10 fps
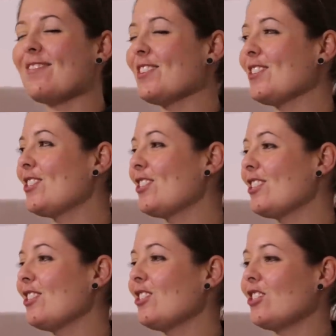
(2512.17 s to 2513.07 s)
Um, you
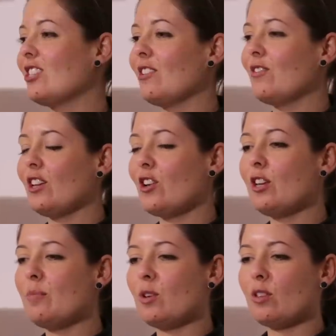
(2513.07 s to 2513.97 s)
should you should definitely
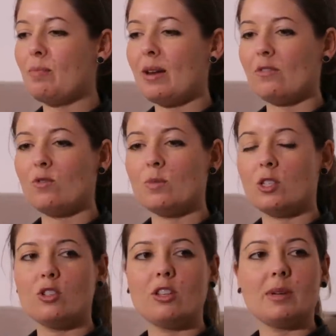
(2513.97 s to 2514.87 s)
only be on the platforms
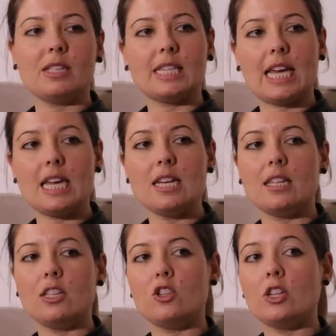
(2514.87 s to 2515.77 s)
that you can maintain
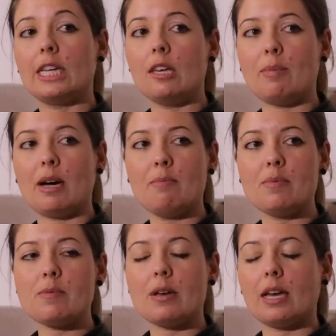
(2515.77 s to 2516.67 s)
and that you can keep
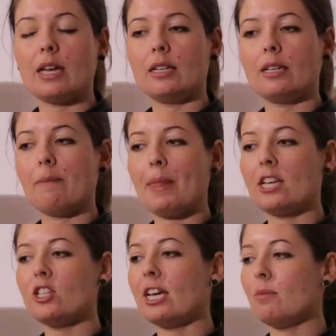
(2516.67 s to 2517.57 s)
up. And I um,
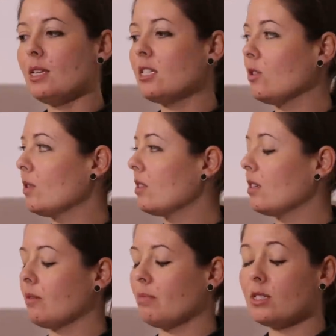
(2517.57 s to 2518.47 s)
actually had a meeting with
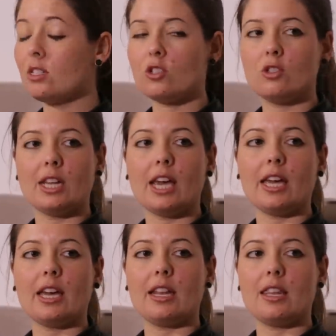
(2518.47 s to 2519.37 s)
a business
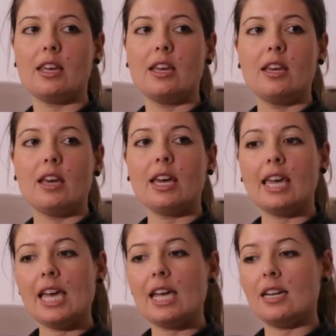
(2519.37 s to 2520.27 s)
today, and
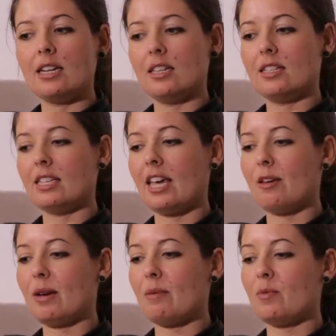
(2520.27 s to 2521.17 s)
again this
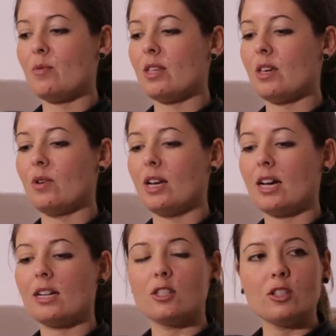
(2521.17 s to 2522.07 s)
came up where they were
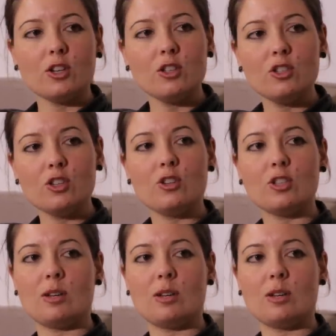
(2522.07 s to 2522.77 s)
like, don't you know